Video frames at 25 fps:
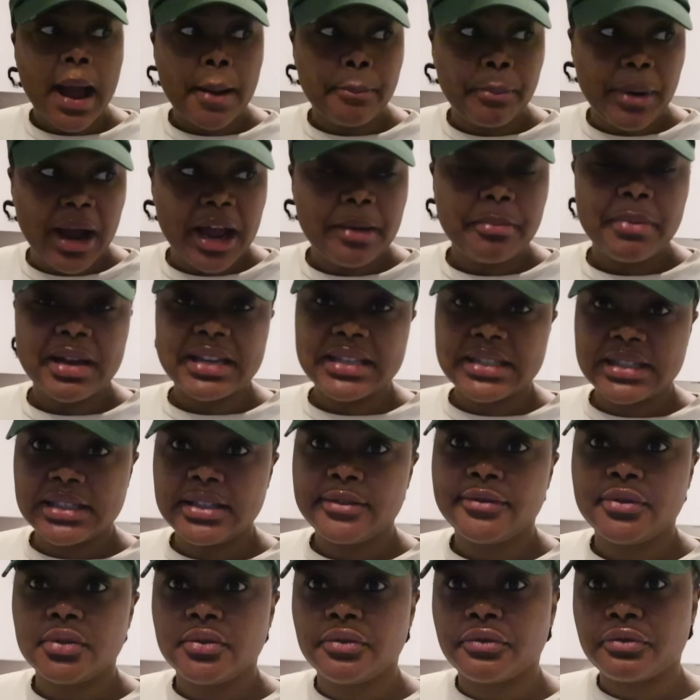I buy my
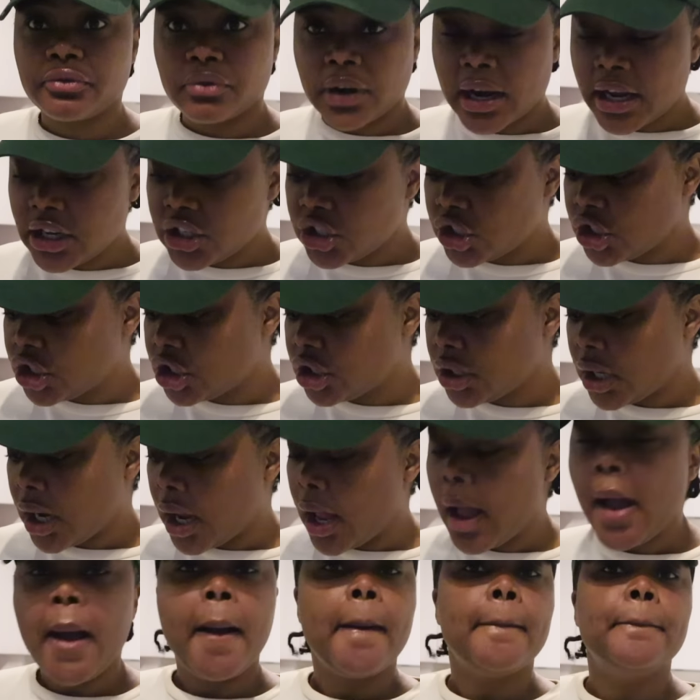seafood fresh
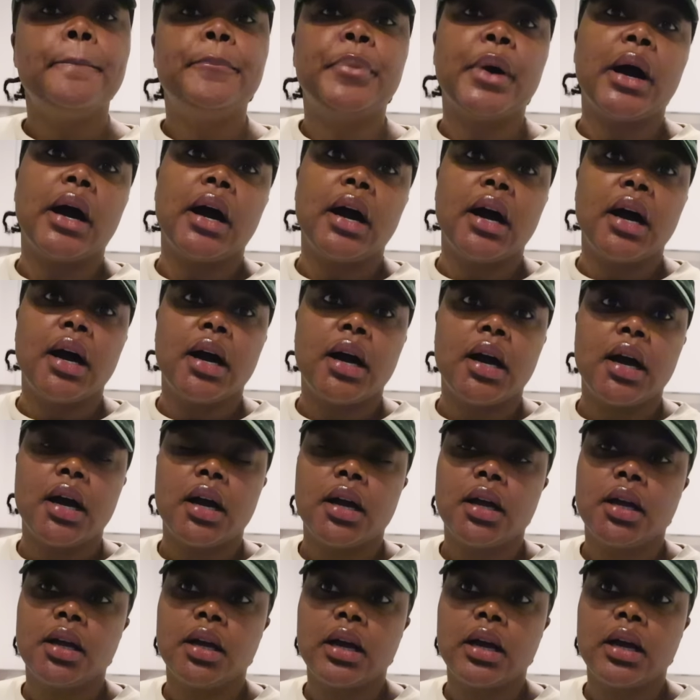but